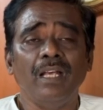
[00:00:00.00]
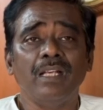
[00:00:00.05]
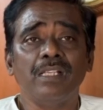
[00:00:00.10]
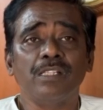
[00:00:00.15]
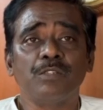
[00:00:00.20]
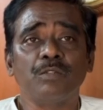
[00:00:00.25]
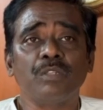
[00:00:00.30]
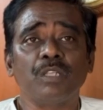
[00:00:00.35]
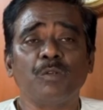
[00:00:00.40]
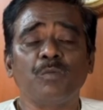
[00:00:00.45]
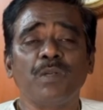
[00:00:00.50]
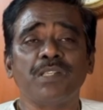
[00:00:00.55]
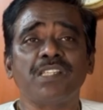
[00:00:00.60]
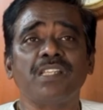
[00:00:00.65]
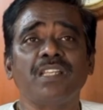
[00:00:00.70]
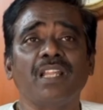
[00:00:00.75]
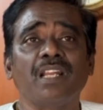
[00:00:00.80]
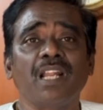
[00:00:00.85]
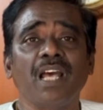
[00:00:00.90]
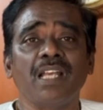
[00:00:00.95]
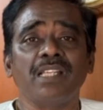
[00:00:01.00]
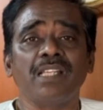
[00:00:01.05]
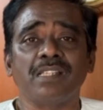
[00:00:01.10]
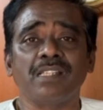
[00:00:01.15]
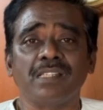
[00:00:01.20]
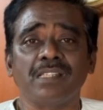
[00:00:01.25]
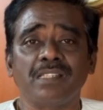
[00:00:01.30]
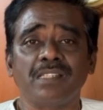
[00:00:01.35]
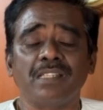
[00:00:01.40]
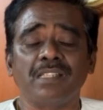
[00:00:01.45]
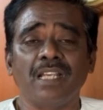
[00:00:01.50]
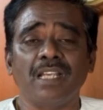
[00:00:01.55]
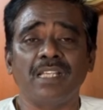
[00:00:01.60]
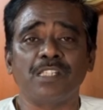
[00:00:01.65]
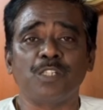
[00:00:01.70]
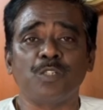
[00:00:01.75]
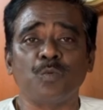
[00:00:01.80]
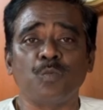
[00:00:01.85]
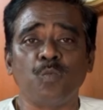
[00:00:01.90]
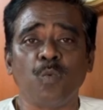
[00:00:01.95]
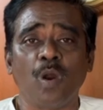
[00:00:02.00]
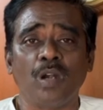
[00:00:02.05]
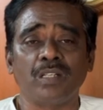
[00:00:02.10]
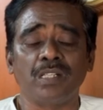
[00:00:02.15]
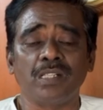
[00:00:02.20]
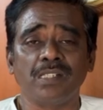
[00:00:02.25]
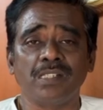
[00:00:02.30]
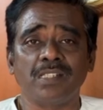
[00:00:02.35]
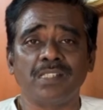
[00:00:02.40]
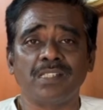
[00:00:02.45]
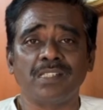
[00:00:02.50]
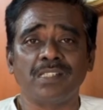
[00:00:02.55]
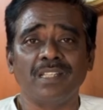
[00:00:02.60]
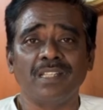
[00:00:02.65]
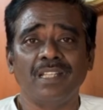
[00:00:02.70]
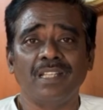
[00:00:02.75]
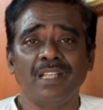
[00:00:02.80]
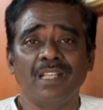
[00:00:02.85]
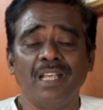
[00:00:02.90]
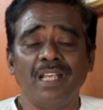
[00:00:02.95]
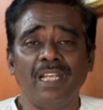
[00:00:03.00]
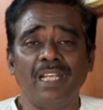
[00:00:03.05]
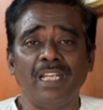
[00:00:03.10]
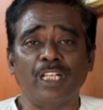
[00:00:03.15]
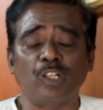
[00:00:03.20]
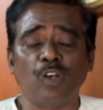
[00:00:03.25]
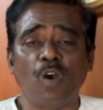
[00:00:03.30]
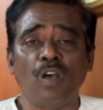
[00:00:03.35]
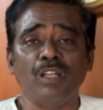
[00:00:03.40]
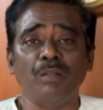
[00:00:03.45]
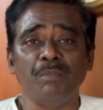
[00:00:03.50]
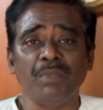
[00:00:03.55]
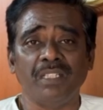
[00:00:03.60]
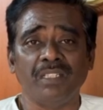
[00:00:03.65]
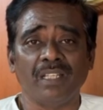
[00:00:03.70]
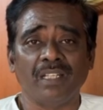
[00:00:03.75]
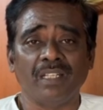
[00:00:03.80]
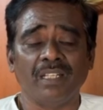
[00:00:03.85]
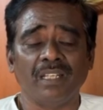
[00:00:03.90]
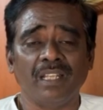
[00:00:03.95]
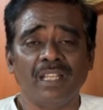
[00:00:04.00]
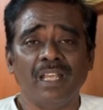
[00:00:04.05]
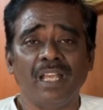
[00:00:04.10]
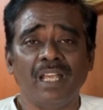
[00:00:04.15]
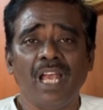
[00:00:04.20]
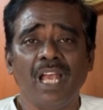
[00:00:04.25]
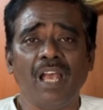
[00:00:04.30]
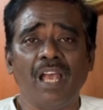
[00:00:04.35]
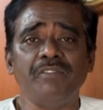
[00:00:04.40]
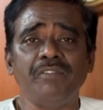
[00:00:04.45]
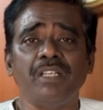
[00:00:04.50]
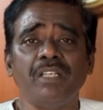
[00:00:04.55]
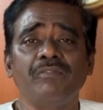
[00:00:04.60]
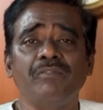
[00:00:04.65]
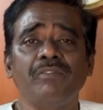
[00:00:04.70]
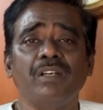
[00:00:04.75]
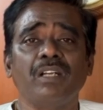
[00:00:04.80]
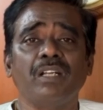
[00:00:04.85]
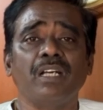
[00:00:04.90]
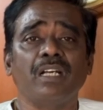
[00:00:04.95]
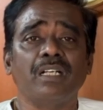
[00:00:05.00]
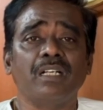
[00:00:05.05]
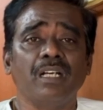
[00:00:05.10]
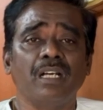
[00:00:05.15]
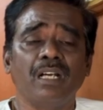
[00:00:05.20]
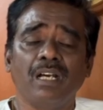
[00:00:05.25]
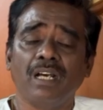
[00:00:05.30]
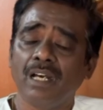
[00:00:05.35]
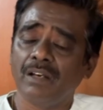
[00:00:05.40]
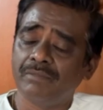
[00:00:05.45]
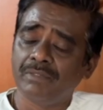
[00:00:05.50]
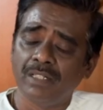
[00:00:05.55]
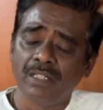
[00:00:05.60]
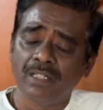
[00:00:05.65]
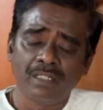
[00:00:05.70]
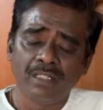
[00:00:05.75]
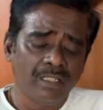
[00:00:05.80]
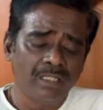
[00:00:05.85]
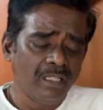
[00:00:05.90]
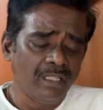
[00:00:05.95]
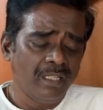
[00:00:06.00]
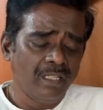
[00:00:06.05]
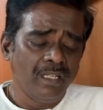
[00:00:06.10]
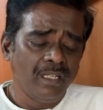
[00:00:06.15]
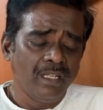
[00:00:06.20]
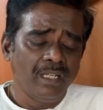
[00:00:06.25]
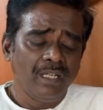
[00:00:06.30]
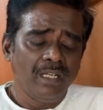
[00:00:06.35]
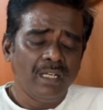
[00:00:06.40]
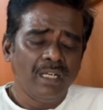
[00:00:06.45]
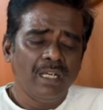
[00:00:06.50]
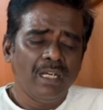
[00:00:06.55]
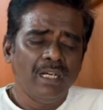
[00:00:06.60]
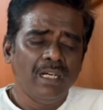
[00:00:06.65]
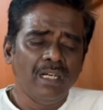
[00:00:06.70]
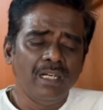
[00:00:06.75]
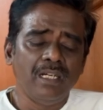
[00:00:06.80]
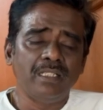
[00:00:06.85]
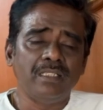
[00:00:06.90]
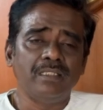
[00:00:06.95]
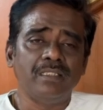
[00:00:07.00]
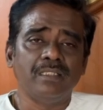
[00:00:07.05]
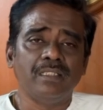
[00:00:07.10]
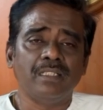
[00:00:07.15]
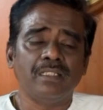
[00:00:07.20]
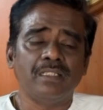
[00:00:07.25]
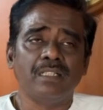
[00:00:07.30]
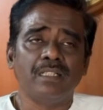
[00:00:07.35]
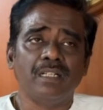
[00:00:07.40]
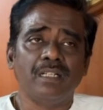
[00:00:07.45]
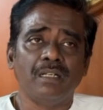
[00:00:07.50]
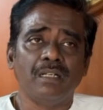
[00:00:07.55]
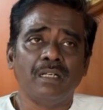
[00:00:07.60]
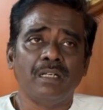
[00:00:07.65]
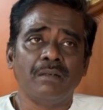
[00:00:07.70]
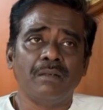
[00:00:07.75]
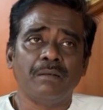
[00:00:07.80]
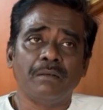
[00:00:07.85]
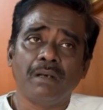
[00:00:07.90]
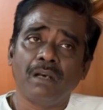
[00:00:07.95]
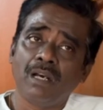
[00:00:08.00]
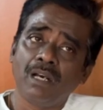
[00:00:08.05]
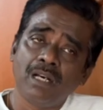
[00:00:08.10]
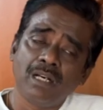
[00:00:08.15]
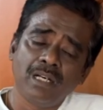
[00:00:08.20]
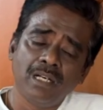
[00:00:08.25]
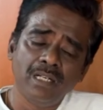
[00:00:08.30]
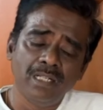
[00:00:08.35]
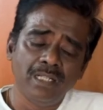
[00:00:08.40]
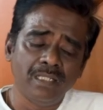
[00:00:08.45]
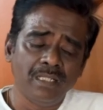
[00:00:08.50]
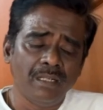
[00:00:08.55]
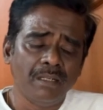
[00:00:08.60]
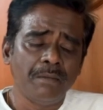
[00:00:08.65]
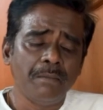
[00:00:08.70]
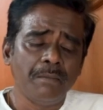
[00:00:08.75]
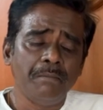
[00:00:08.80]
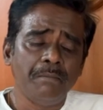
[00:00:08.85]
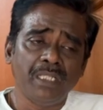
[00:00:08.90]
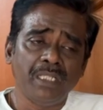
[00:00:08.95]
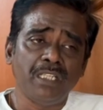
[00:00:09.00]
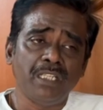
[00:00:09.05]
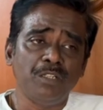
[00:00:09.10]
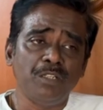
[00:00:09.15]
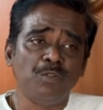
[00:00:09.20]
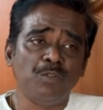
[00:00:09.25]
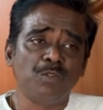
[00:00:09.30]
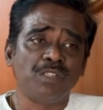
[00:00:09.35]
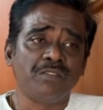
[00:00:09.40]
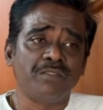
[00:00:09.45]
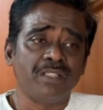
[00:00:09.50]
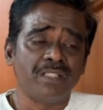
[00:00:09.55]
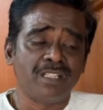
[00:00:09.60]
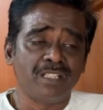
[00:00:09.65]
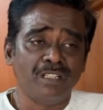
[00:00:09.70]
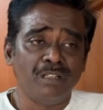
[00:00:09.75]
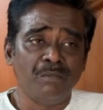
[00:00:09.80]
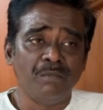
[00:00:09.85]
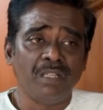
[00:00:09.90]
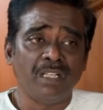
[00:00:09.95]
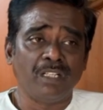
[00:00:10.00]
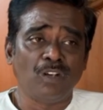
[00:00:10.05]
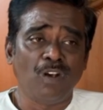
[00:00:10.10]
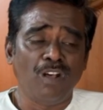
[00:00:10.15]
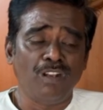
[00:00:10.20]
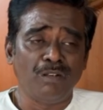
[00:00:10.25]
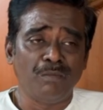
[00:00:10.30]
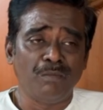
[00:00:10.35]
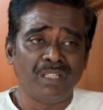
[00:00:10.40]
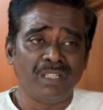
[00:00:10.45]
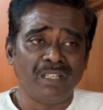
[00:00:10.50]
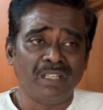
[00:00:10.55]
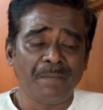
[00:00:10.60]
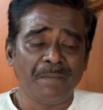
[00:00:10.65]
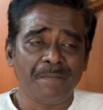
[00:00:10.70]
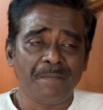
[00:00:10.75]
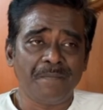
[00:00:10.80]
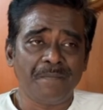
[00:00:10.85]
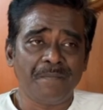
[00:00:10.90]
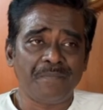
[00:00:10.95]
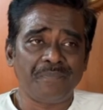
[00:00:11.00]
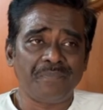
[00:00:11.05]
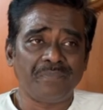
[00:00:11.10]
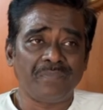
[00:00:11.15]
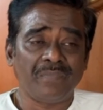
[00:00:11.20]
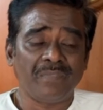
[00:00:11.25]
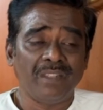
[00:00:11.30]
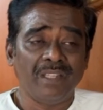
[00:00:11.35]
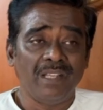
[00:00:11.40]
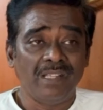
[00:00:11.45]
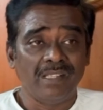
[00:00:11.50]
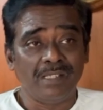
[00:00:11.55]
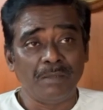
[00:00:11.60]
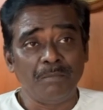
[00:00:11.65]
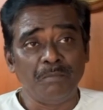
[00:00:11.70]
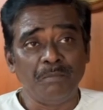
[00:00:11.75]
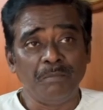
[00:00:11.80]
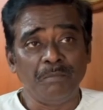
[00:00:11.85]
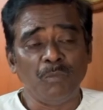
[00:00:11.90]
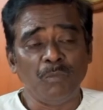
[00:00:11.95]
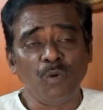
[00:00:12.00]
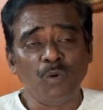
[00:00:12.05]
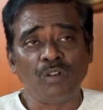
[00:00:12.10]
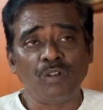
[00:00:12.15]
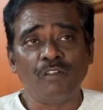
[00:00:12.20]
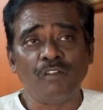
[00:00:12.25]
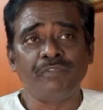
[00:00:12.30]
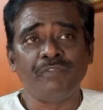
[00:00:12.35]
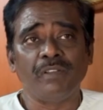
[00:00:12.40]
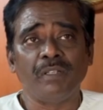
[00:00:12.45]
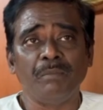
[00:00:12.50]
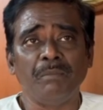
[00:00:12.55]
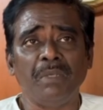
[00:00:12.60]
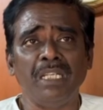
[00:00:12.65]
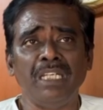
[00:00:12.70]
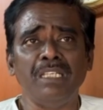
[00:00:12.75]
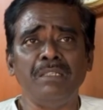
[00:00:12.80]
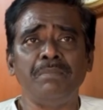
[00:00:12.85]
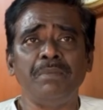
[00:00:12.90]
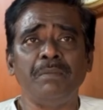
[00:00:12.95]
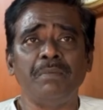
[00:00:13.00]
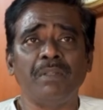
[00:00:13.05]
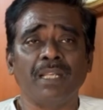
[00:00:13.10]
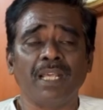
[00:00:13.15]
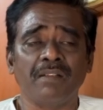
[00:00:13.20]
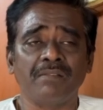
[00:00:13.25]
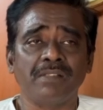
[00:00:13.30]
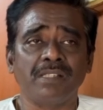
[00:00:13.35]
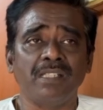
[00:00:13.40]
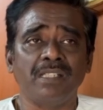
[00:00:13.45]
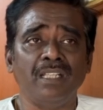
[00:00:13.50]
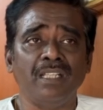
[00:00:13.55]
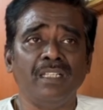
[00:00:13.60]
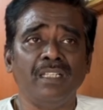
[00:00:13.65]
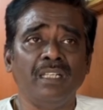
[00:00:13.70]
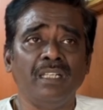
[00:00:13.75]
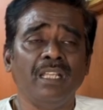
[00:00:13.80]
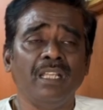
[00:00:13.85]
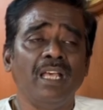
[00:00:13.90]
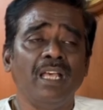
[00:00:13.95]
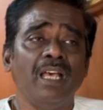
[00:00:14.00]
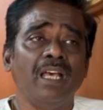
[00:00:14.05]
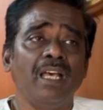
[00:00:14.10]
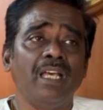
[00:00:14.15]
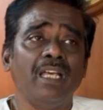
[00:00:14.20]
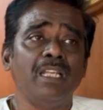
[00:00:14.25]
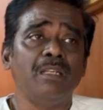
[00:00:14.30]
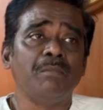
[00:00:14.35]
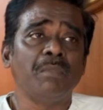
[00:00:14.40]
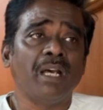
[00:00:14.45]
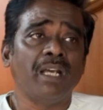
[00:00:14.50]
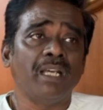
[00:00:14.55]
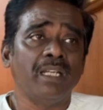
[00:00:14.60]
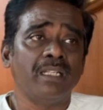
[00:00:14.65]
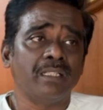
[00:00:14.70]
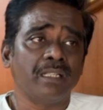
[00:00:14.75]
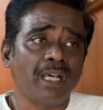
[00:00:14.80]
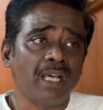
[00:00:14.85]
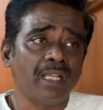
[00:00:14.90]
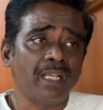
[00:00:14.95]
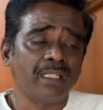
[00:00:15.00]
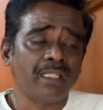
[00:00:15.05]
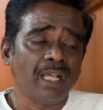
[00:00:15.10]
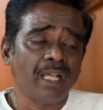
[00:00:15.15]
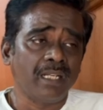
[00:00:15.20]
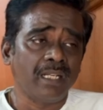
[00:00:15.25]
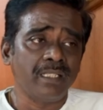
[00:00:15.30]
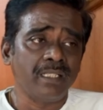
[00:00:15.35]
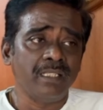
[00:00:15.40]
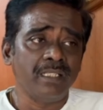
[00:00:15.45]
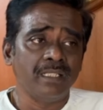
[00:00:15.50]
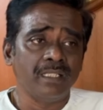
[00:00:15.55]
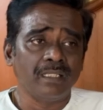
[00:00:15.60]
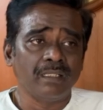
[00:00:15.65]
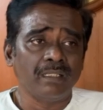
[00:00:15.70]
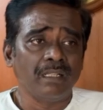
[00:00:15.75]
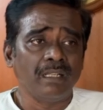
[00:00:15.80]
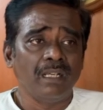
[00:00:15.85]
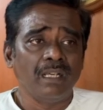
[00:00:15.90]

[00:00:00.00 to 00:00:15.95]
So the question arises as to what is an economy then? Have you ever heard making use of the term economy? See, more often, many people I've seen in my entire career